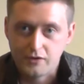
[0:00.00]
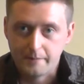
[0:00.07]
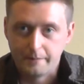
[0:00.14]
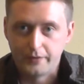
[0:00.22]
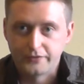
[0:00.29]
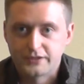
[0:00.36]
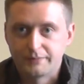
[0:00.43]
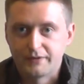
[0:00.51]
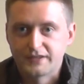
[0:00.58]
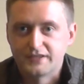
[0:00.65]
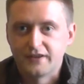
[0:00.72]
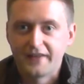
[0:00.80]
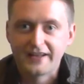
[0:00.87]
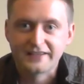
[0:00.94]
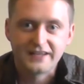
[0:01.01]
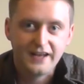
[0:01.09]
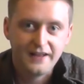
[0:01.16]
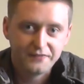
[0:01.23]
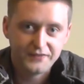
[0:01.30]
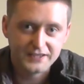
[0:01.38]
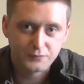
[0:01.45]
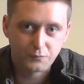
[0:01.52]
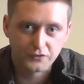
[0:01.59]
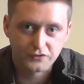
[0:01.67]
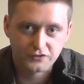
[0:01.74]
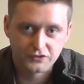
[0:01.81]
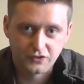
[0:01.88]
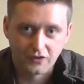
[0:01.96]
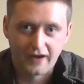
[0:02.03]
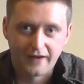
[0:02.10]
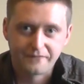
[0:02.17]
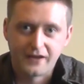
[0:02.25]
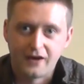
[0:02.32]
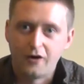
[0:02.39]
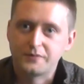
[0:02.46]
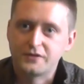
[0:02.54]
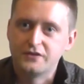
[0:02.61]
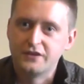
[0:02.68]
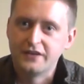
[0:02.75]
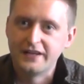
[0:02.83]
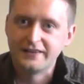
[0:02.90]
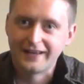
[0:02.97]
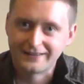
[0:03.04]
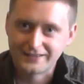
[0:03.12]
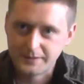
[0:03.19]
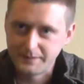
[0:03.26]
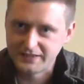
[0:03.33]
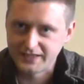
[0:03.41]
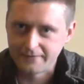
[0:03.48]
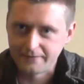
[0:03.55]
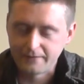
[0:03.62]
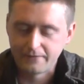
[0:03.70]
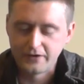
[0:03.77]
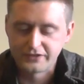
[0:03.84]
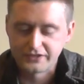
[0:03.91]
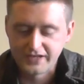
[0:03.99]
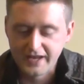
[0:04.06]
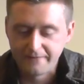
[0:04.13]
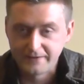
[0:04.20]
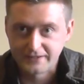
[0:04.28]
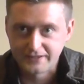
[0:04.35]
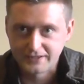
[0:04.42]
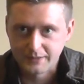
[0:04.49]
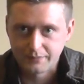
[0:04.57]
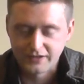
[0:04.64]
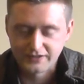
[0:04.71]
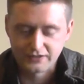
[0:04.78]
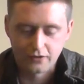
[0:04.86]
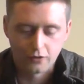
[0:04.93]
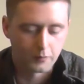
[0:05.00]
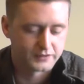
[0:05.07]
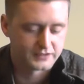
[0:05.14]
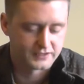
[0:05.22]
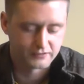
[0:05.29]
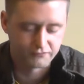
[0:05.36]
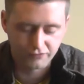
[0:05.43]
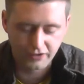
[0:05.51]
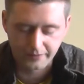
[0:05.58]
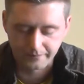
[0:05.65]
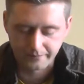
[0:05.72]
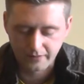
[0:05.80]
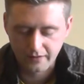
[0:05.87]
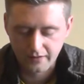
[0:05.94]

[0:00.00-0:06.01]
can put suppressors on that. This one does not have that option. You need that specific version if it's a suppressor you're wanting to run.